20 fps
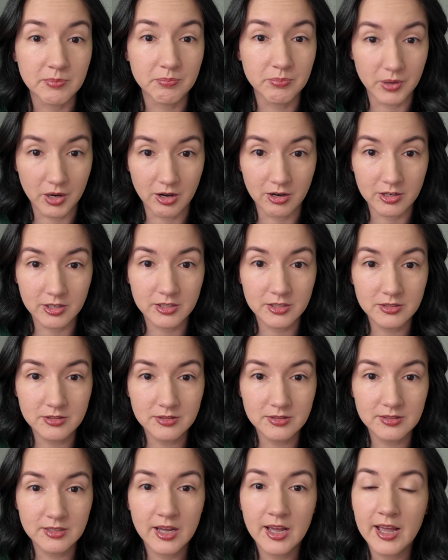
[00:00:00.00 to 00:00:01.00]

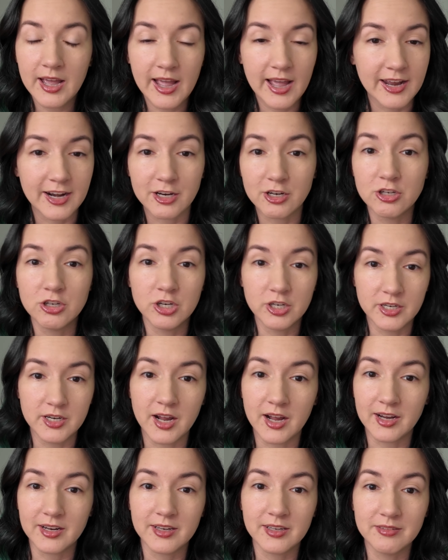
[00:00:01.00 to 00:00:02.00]
bonkers, and I could
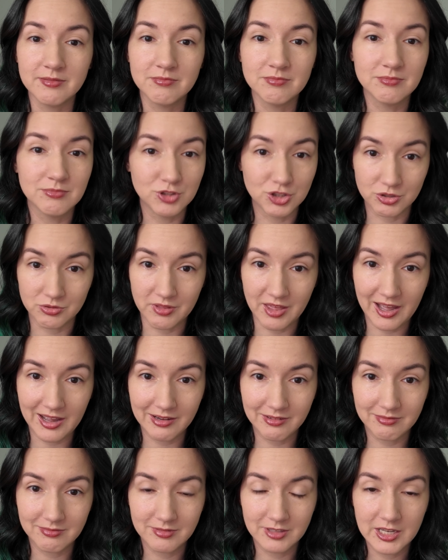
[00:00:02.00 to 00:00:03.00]
not do
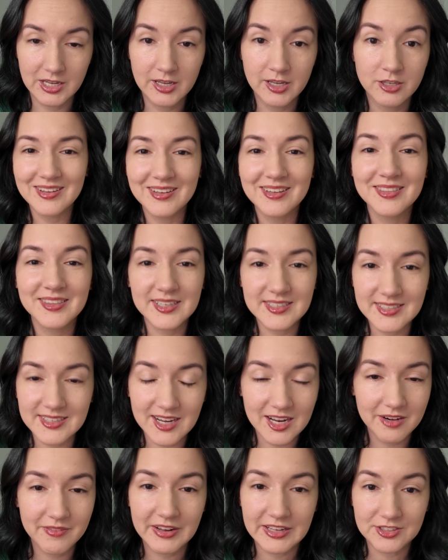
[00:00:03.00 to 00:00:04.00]
that. That's the
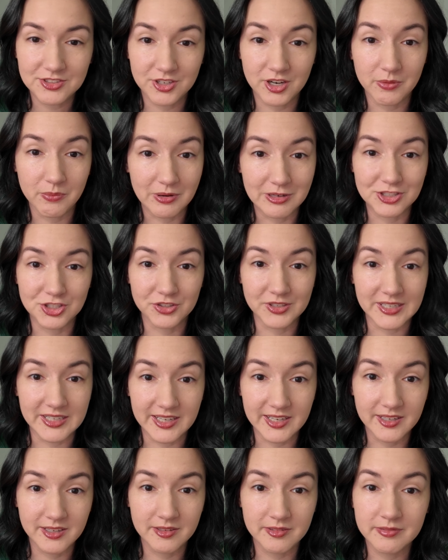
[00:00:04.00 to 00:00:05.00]
kind of answer I want you to
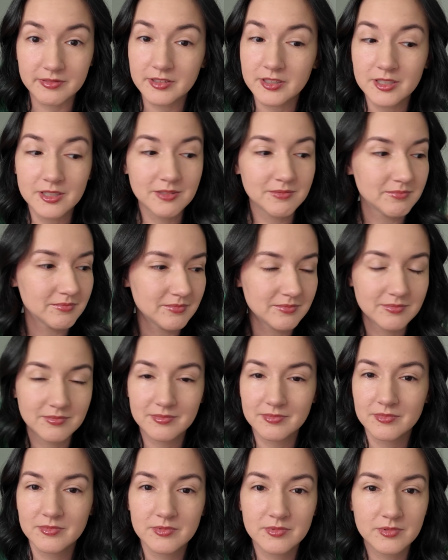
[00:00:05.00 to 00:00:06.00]
give.
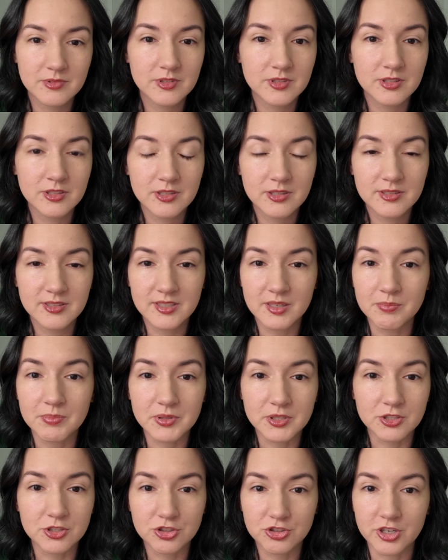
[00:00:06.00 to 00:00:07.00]

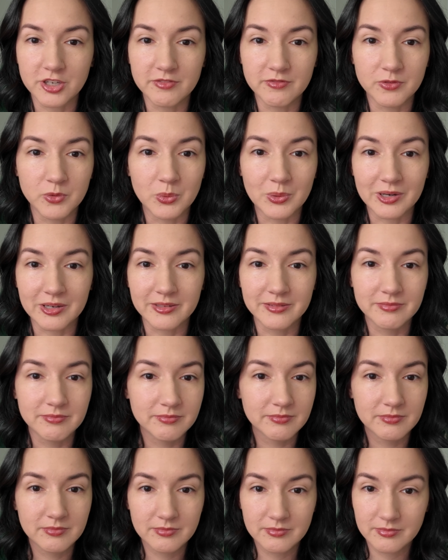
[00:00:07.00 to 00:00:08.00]
Simple, straightforward,
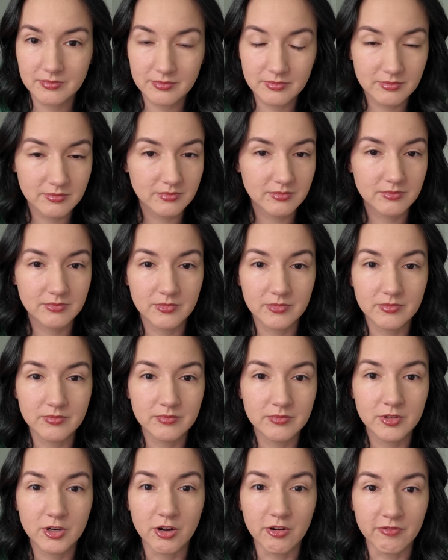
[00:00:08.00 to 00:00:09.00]

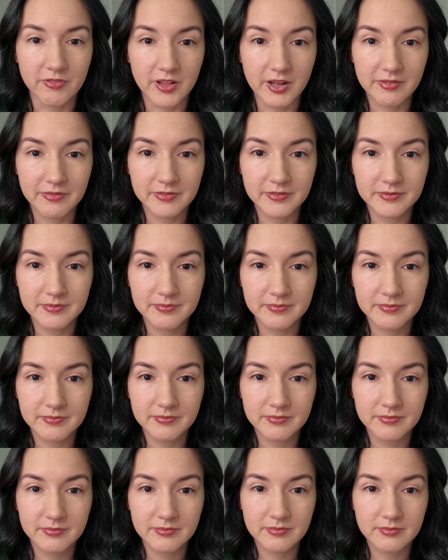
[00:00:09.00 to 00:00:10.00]
no fluff.
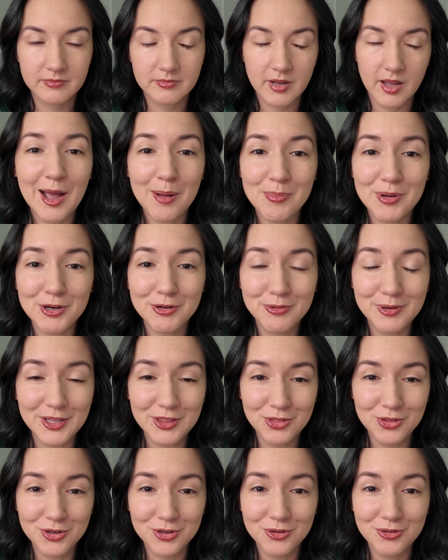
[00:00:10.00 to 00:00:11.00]
I'm going to
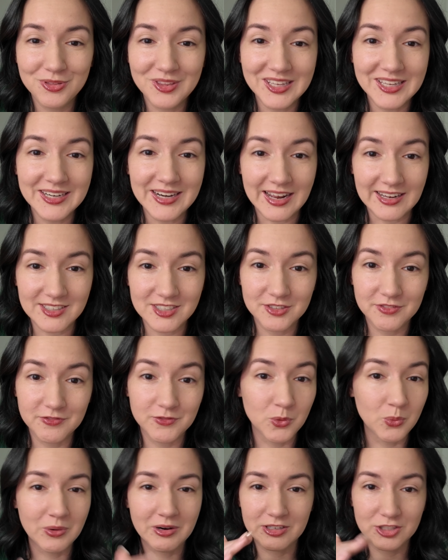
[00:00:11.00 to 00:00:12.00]
read through the next
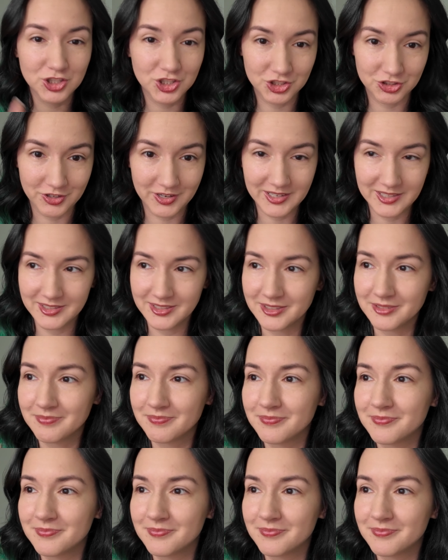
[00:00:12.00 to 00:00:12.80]
4 straight.